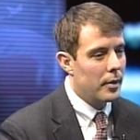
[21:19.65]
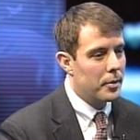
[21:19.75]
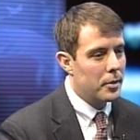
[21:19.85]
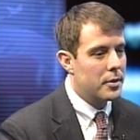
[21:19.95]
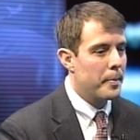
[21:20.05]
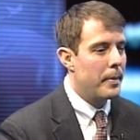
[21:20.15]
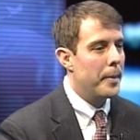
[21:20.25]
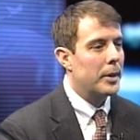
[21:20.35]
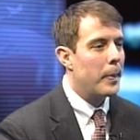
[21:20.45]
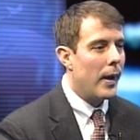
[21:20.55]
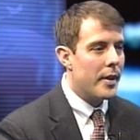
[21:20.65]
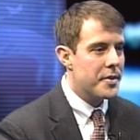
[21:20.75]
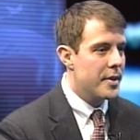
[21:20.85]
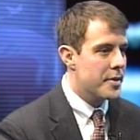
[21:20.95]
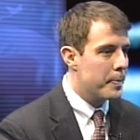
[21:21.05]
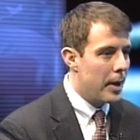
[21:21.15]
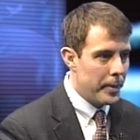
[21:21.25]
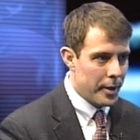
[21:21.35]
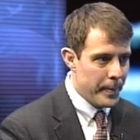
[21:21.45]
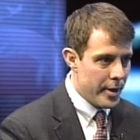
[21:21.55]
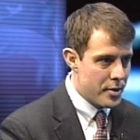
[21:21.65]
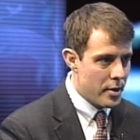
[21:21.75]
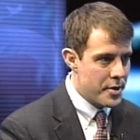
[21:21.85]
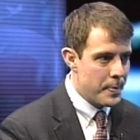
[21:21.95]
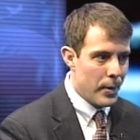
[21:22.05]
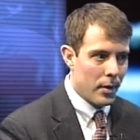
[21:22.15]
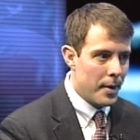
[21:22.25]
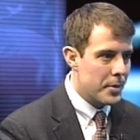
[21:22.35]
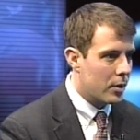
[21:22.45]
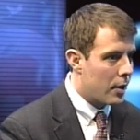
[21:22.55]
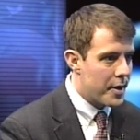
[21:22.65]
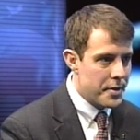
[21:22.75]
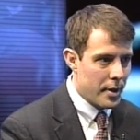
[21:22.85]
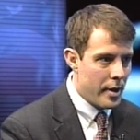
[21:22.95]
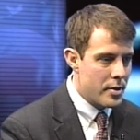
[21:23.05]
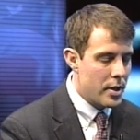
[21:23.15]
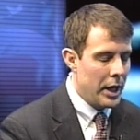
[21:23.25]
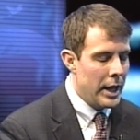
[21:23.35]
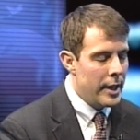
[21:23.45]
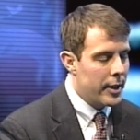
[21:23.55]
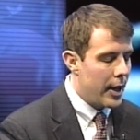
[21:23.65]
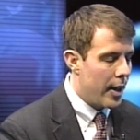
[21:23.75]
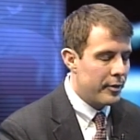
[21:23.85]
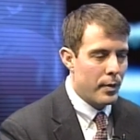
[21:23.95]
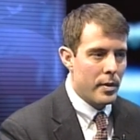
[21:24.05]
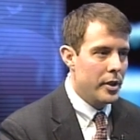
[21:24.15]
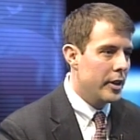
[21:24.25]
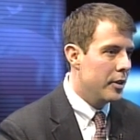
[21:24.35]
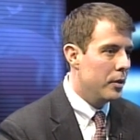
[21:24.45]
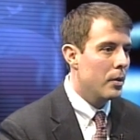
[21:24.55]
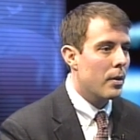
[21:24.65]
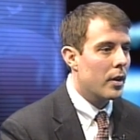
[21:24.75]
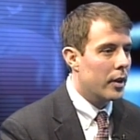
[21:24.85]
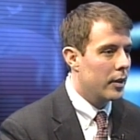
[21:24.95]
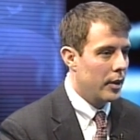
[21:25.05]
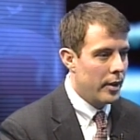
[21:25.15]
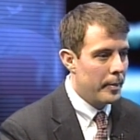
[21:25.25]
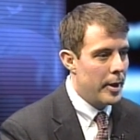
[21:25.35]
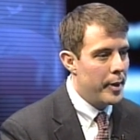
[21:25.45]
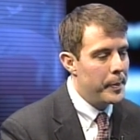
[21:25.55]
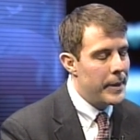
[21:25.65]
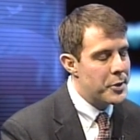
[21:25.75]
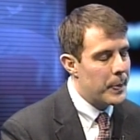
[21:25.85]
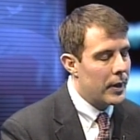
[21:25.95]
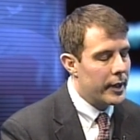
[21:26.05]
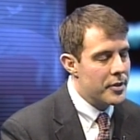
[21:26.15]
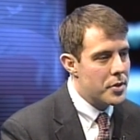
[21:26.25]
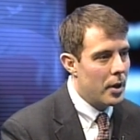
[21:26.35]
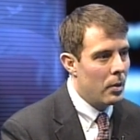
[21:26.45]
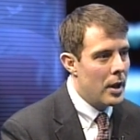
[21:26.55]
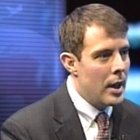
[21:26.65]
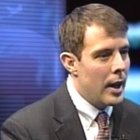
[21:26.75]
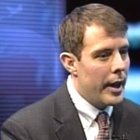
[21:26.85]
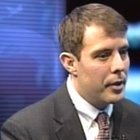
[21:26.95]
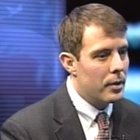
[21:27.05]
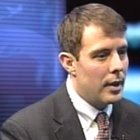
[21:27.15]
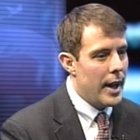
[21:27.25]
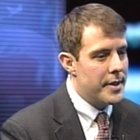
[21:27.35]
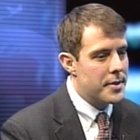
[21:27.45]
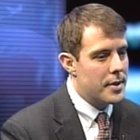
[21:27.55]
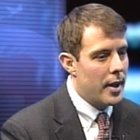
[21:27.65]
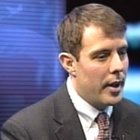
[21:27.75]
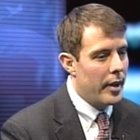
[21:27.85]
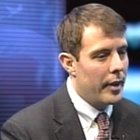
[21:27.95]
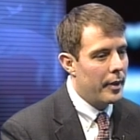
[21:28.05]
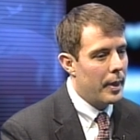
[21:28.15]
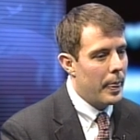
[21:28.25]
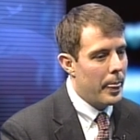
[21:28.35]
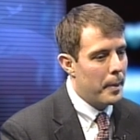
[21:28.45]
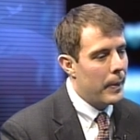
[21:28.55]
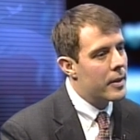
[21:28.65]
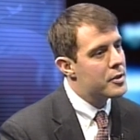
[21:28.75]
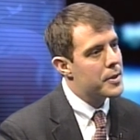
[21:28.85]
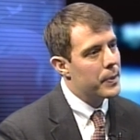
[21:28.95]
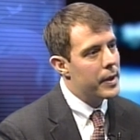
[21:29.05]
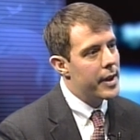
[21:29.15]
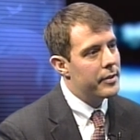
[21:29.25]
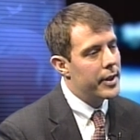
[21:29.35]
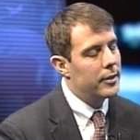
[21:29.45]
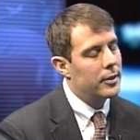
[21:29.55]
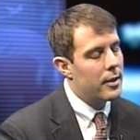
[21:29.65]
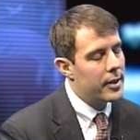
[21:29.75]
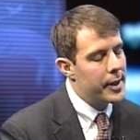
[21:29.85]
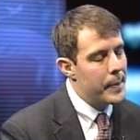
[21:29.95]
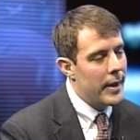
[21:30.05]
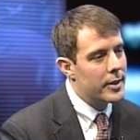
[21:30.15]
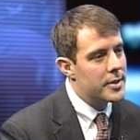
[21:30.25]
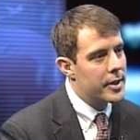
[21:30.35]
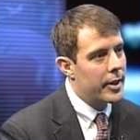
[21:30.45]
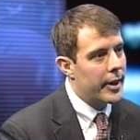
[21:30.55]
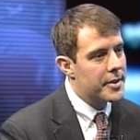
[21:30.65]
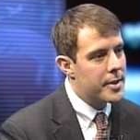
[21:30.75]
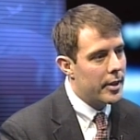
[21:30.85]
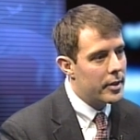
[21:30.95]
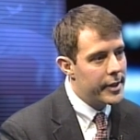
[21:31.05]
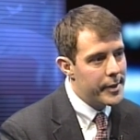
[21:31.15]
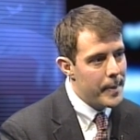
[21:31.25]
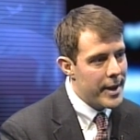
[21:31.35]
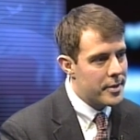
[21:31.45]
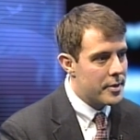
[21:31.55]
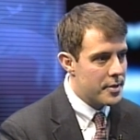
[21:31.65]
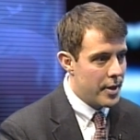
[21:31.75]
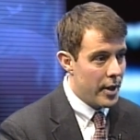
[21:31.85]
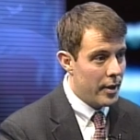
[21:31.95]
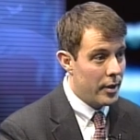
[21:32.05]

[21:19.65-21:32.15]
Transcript: some public policies and public administration programs across the country, California, New York, and in Pittsburgh. And so I utilized the partnership we have at Carnegie Mellon, did an accelerated master's there.